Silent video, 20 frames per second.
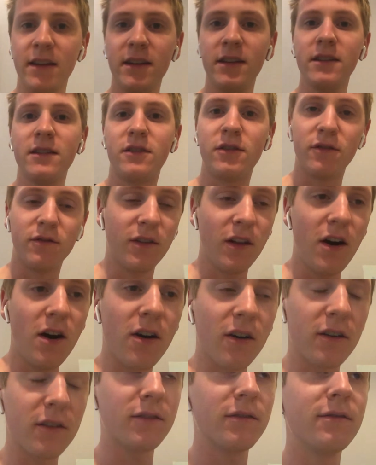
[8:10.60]
I needed to
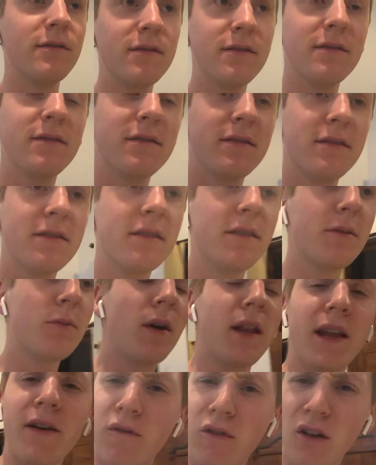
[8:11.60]
vlog.
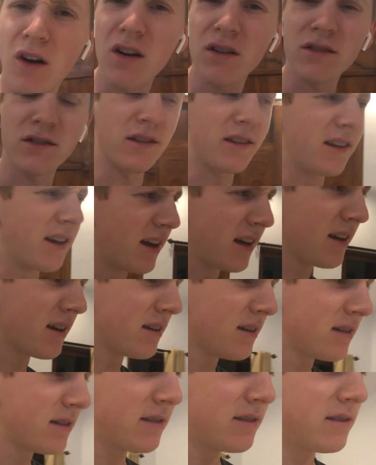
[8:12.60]
Well, I vlogged today.
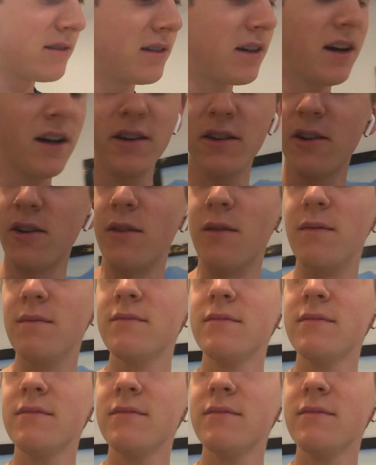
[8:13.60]
I don't know.